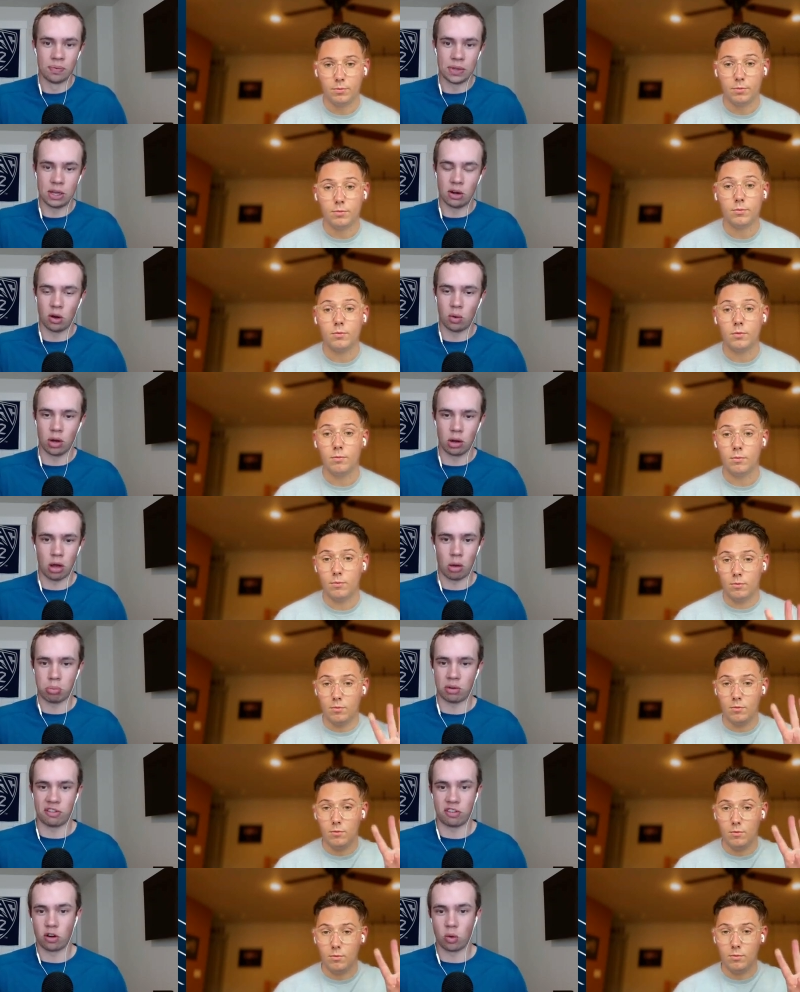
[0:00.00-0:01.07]
Speaker 1: you know, a, a
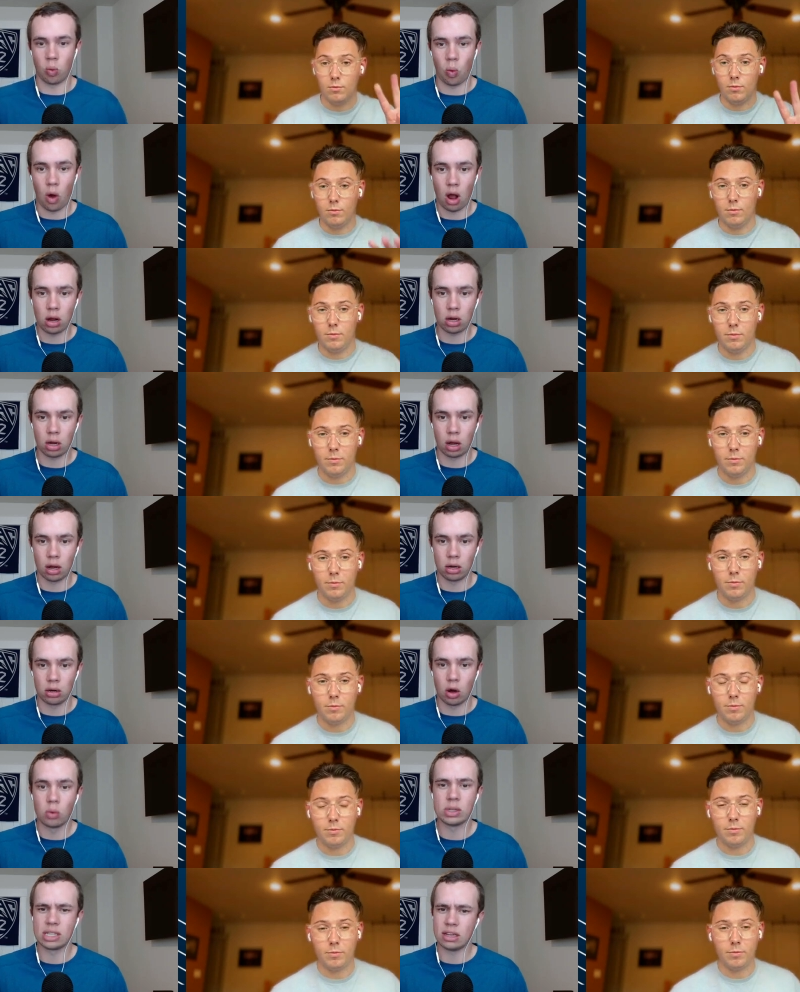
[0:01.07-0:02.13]
preferred walk on.
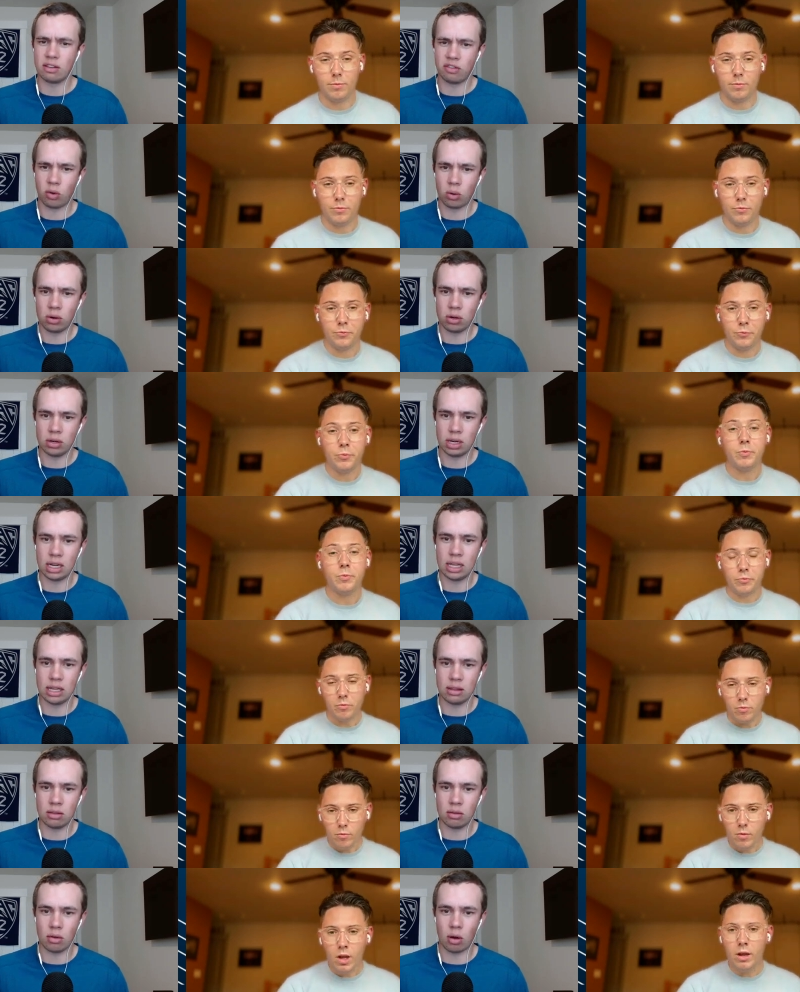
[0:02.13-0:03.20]
Oh, was he a four? Did
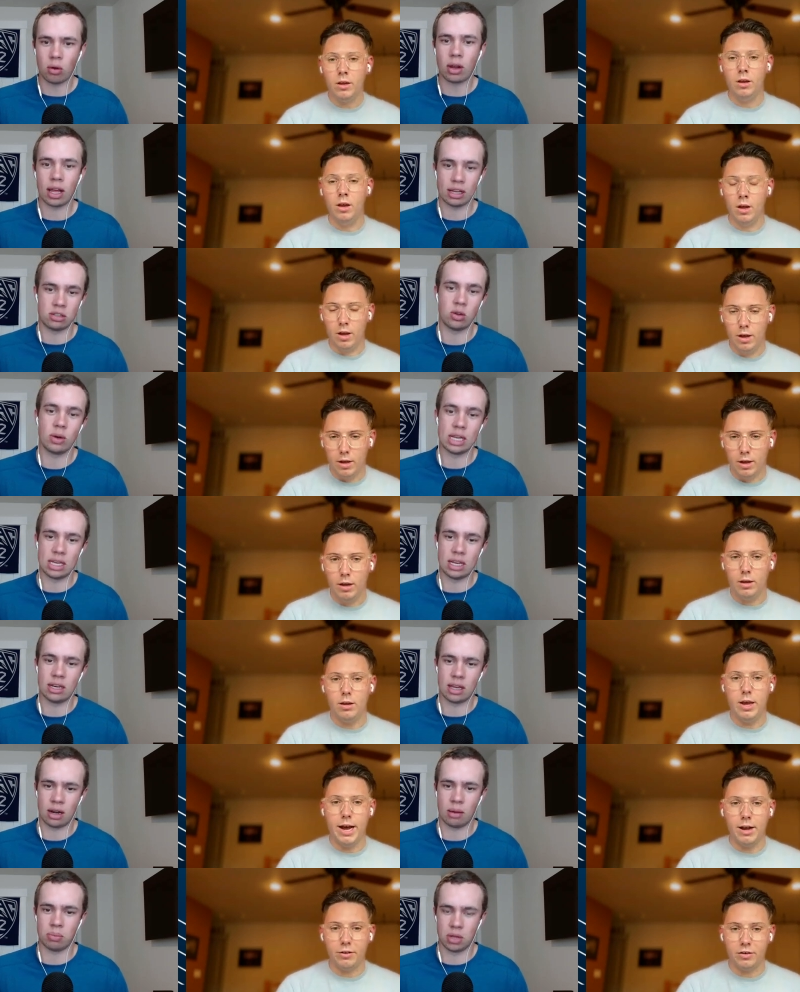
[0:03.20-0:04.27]
he? Okay, so he did
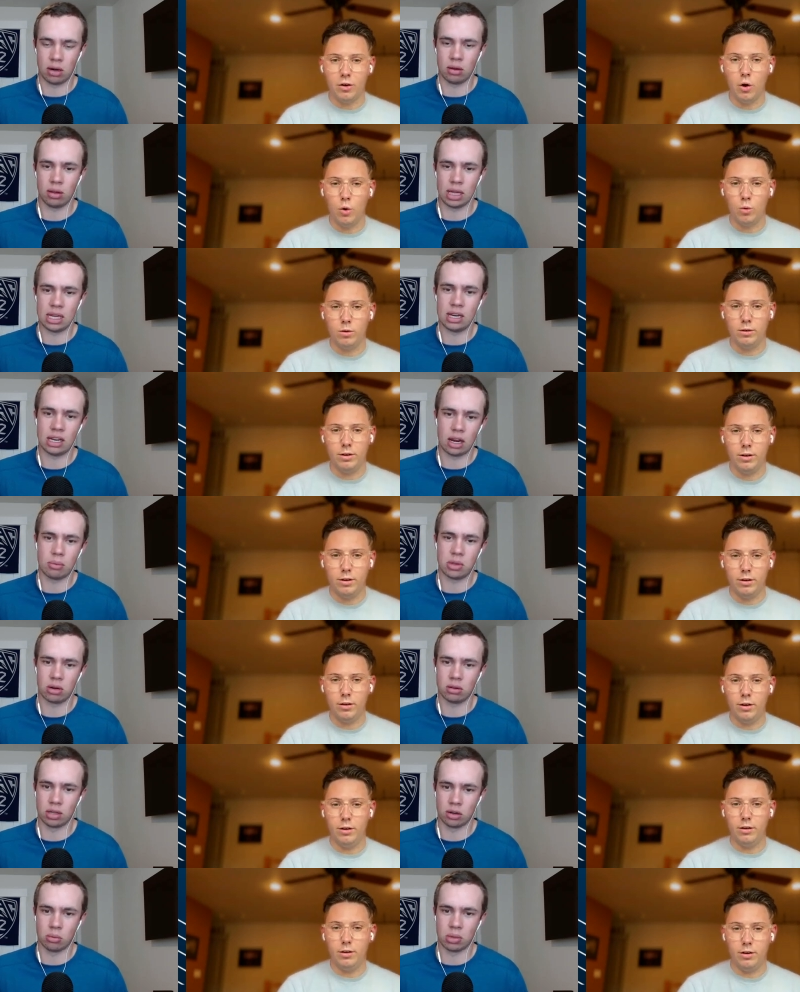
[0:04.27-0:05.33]
yeah, get so there. He did get up there
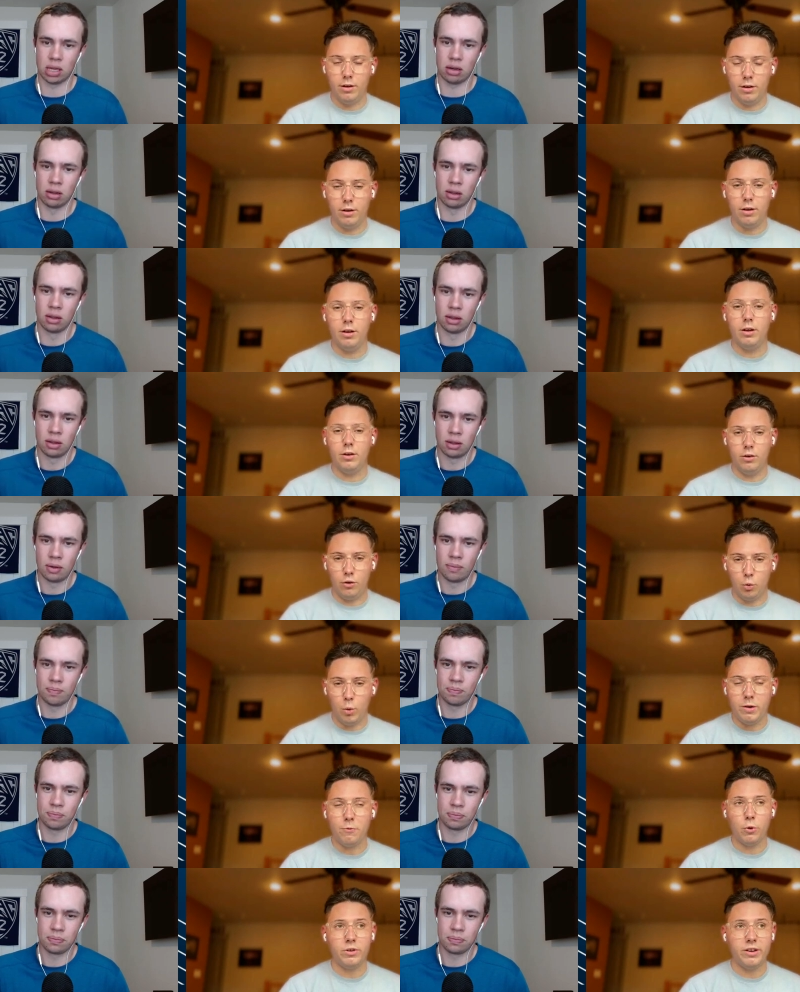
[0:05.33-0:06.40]
a little bit.
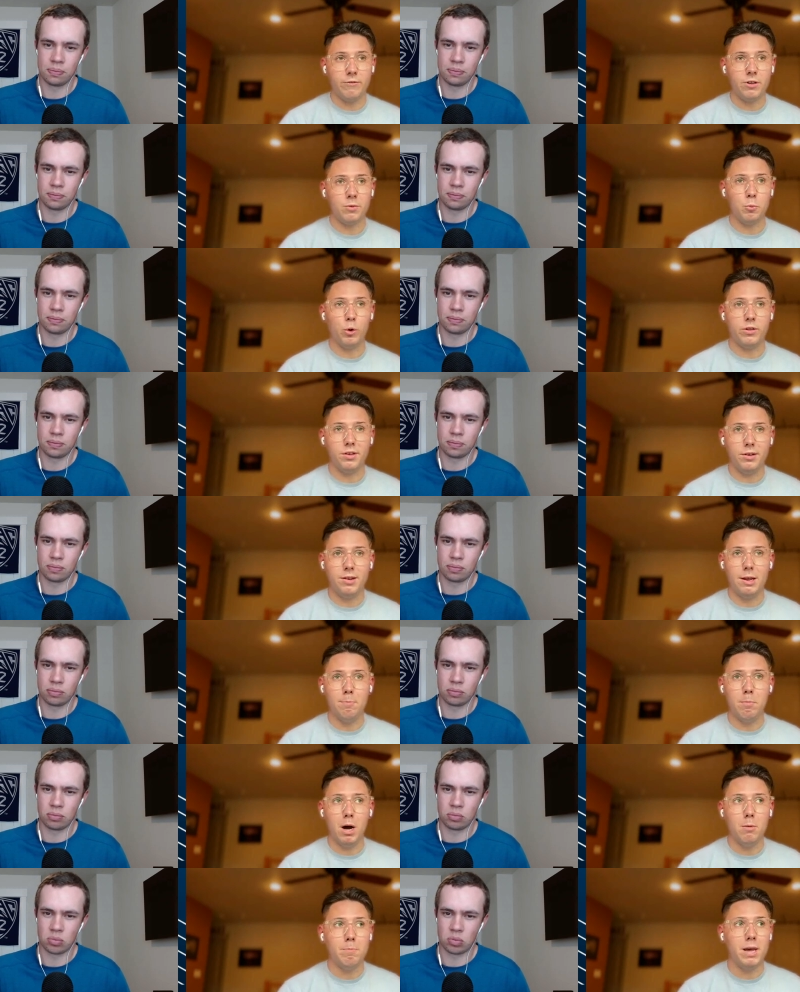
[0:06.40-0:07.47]
Speaker 2: 24 7 Sports
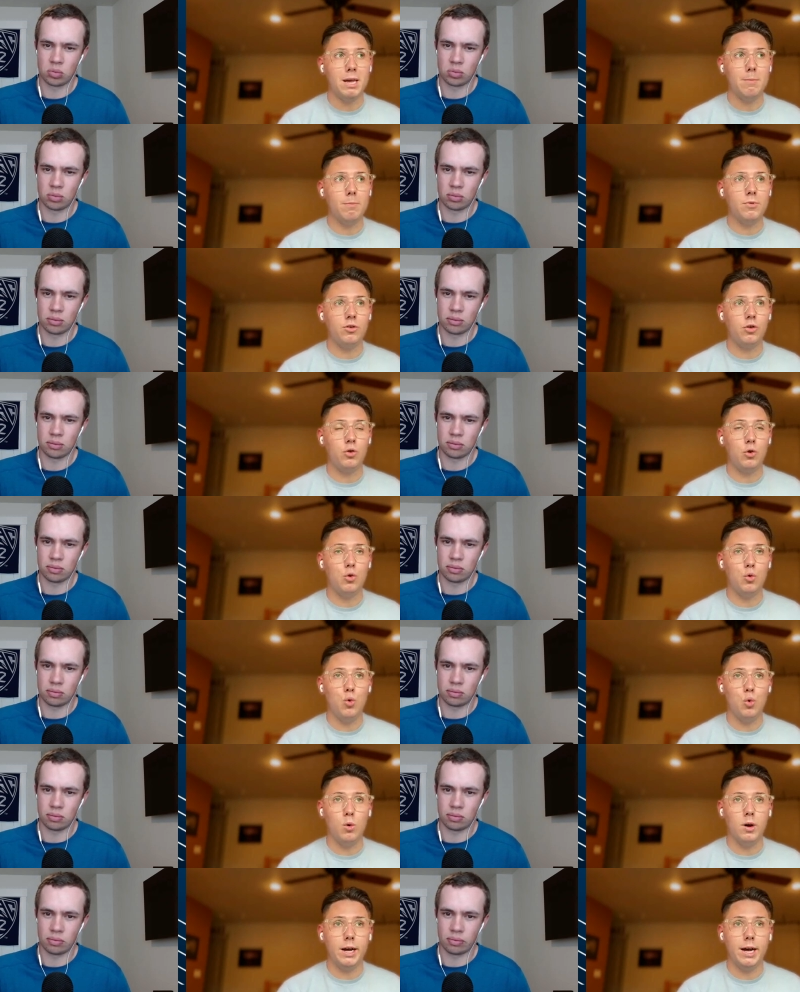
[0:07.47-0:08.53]
did bump him
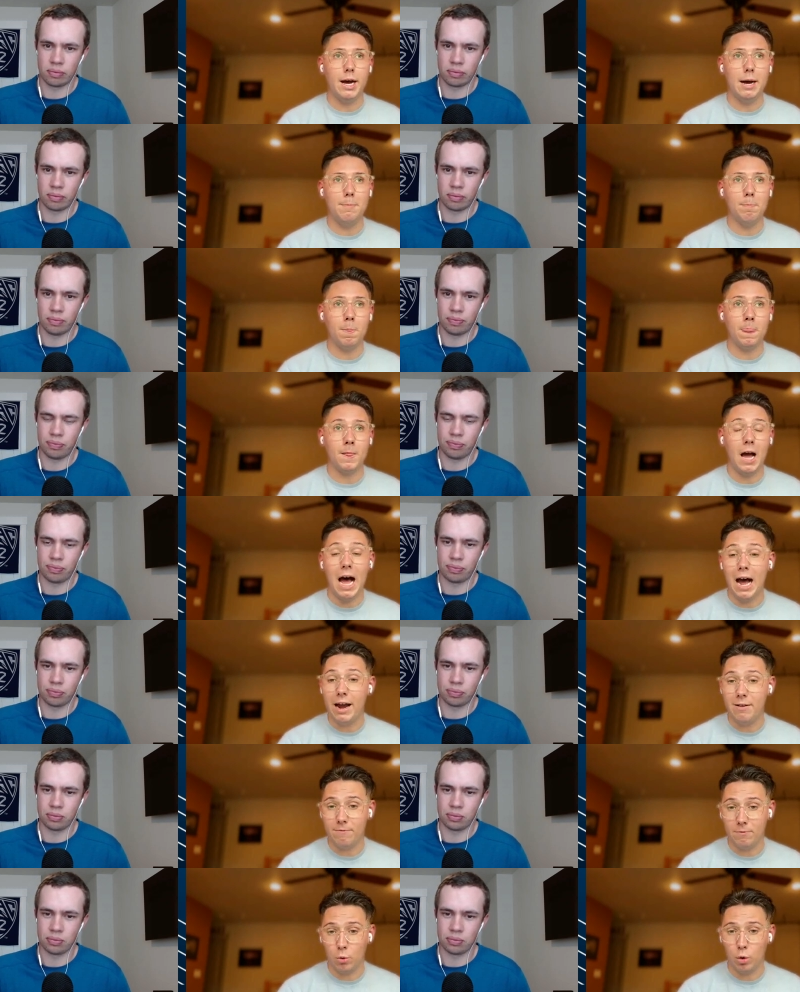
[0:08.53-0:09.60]
to um,
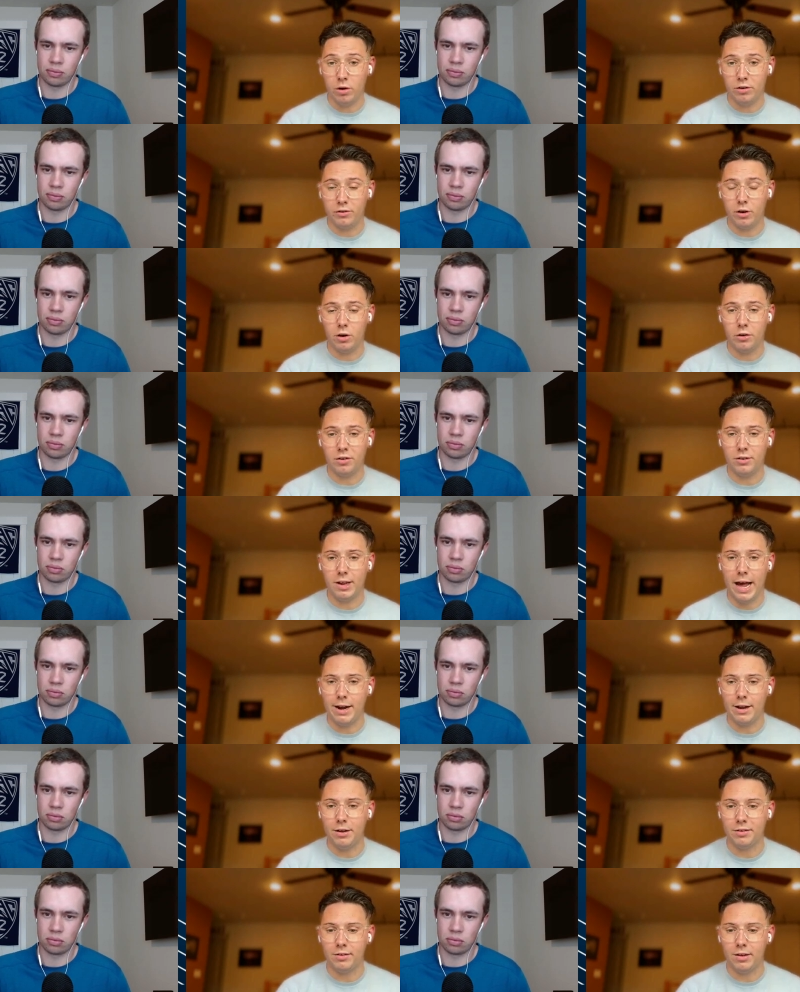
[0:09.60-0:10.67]
high four star
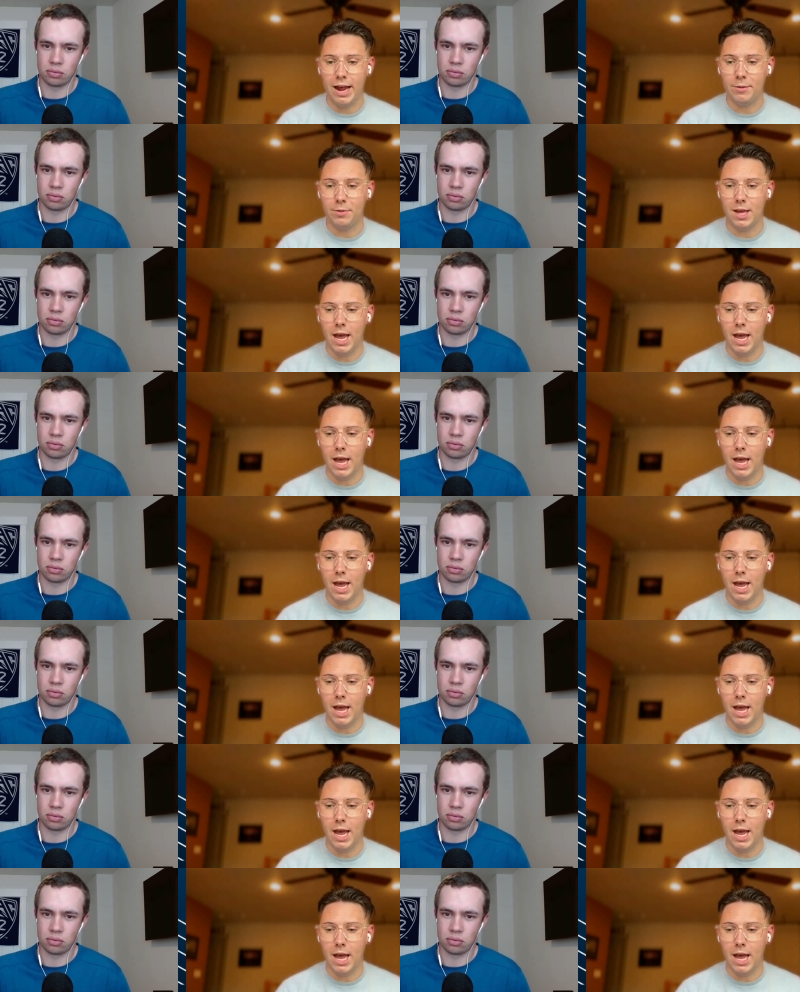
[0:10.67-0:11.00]
status at